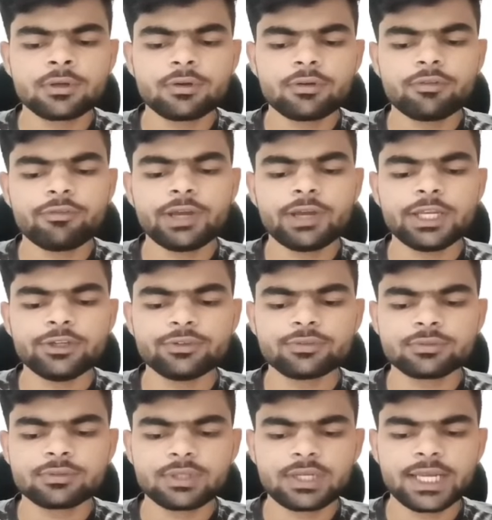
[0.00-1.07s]
value,
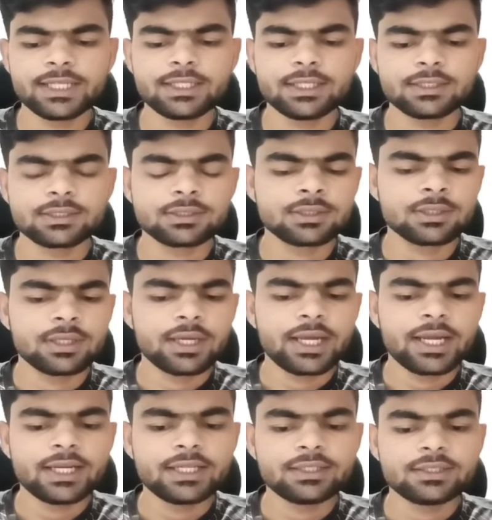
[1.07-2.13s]
like this.
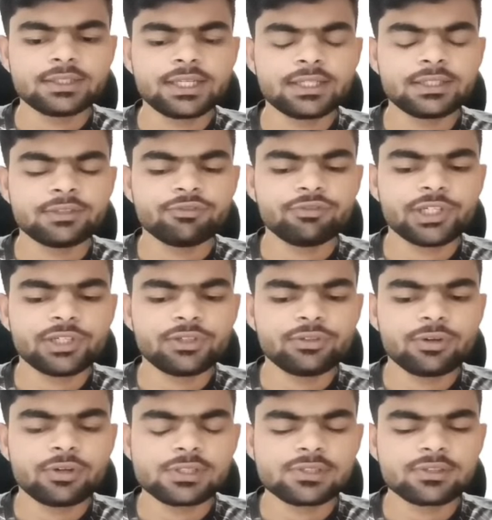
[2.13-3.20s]
And then we need to
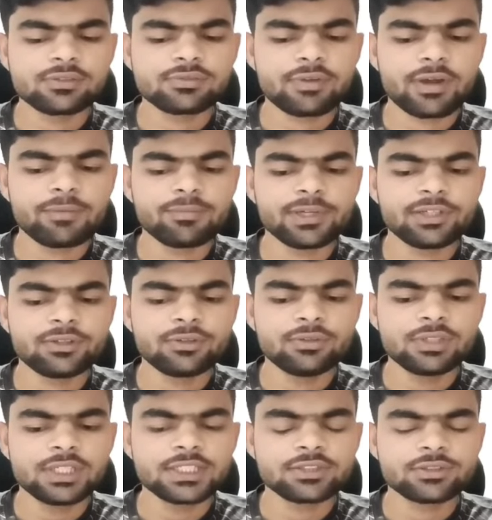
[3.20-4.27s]
also swap it to
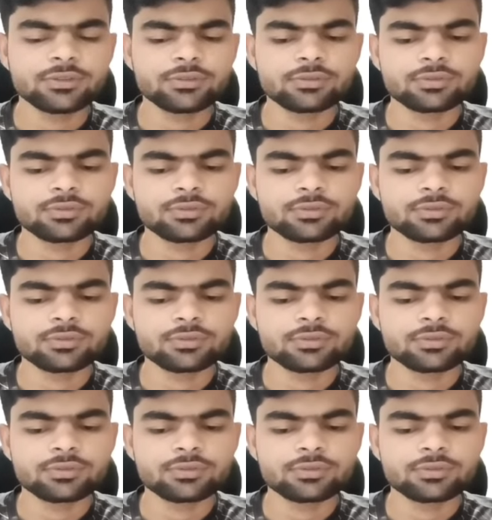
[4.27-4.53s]
list2.